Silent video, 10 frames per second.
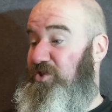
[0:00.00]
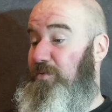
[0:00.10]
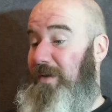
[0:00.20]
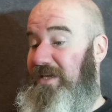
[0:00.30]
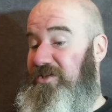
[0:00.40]

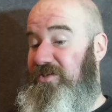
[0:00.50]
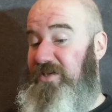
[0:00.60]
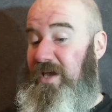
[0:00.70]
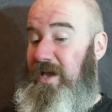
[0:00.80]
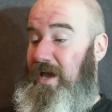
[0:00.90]
two
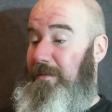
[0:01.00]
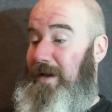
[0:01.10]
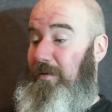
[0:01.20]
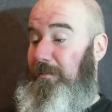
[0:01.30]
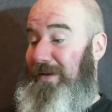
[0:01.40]
pages,
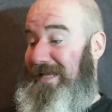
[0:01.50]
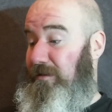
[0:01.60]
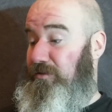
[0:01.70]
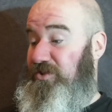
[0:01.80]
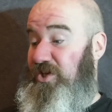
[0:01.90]
about
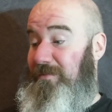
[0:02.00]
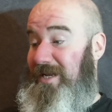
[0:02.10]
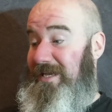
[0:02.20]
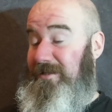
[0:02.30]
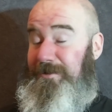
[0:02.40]
Black Lord
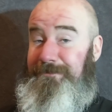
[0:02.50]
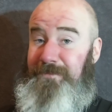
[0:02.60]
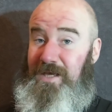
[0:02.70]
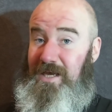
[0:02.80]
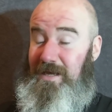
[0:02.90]
Terminators.
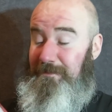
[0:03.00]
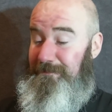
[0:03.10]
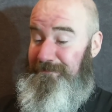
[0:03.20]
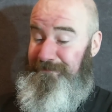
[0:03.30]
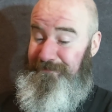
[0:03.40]

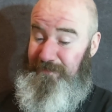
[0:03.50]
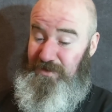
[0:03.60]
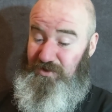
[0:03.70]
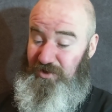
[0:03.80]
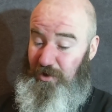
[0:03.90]

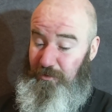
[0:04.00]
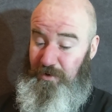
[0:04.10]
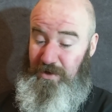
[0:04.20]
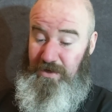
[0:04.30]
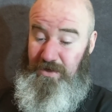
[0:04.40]
So
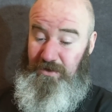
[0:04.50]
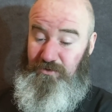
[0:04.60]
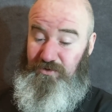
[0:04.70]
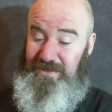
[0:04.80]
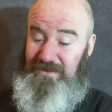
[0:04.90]

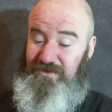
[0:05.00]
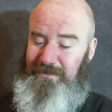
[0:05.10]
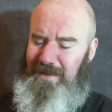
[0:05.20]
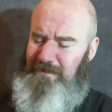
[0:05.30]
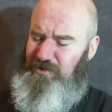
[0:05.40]
just tells us
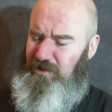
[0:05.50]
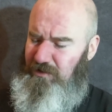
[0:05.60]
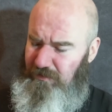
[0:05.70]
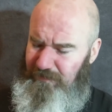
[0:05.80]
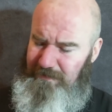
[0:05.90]
about them. There's a
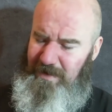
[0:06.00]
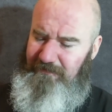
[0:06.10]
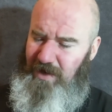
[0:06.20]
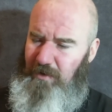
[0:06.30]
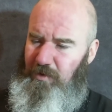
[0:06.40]
lovely bit
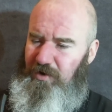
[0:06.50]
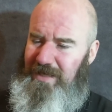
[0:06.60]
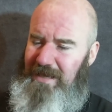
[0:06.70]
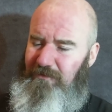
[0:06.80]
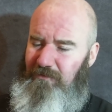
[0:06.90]
of
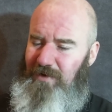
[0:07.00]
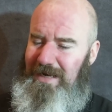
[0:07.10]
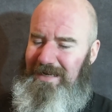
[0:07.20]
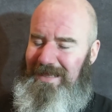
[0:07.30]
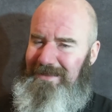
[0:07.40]
artwork here. I
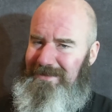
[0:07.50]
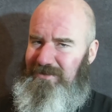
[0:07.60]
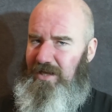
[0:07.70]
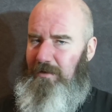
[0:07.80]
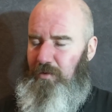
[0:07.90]
really like
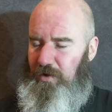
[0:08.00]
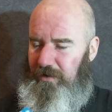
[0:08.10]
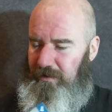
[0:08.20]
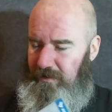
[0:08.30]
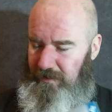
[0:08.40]
this
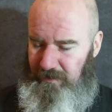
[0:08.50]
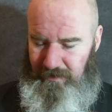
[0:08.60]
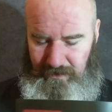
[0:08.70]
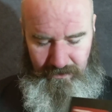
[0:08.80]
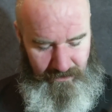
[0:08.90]
artwork.
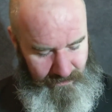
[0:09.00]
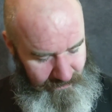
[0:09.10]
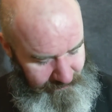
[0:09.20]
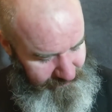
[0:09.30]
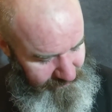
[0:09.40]
Let's